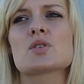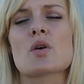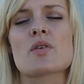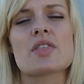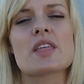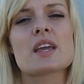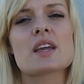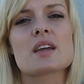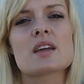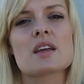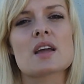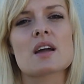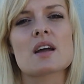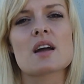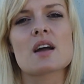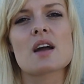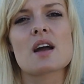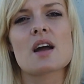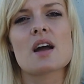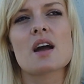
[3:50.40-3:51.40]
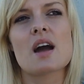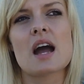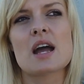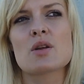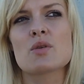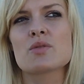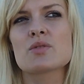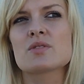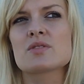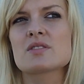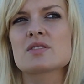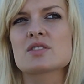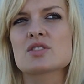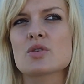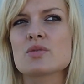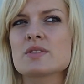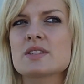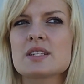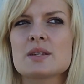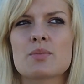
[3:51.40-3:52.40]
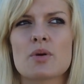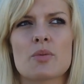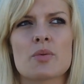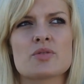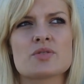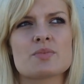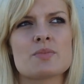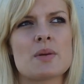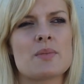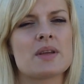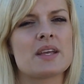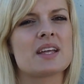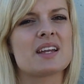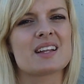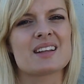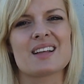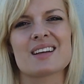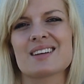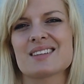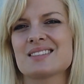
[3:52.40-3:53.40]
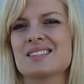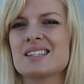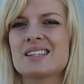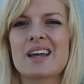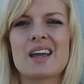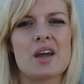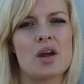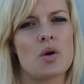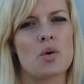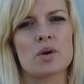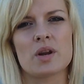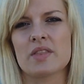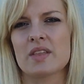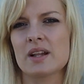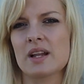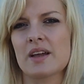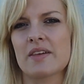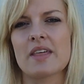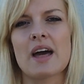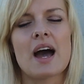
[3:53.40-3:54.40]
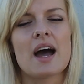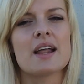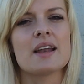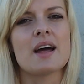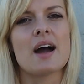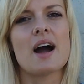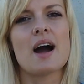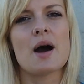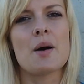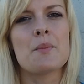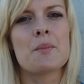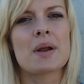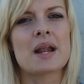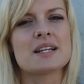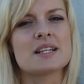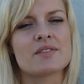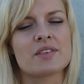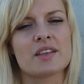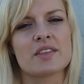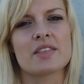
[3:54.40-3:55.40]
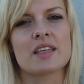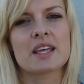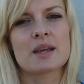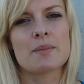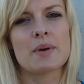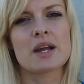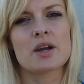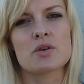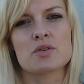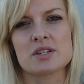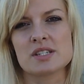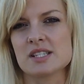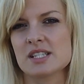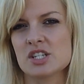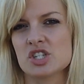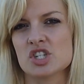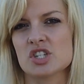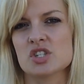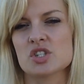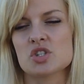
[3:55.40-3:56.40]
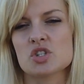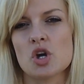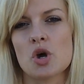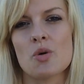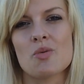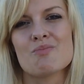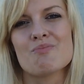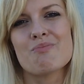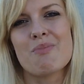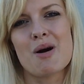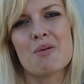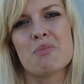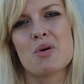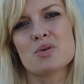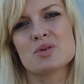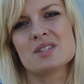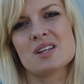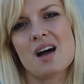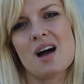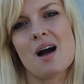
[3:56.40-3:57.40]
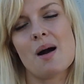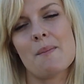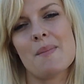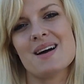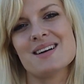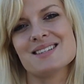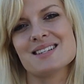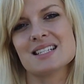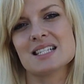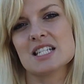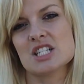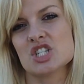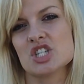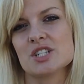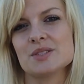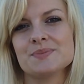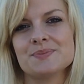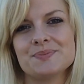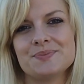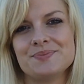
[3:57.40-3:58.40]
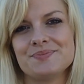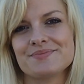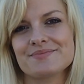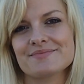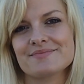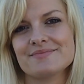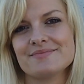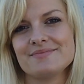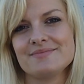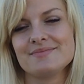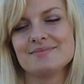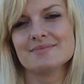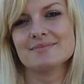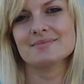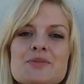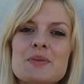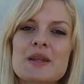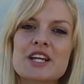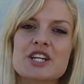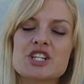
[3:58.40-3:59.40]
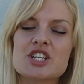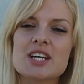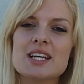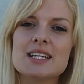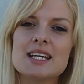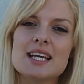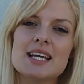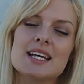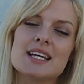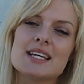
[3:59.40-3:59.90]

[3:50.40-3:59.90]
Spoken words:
So I think I don't see Barboza maybe getting like a TKO or anything like that. But I definitely think it might go to decision. So Barboza by decision. Last prediction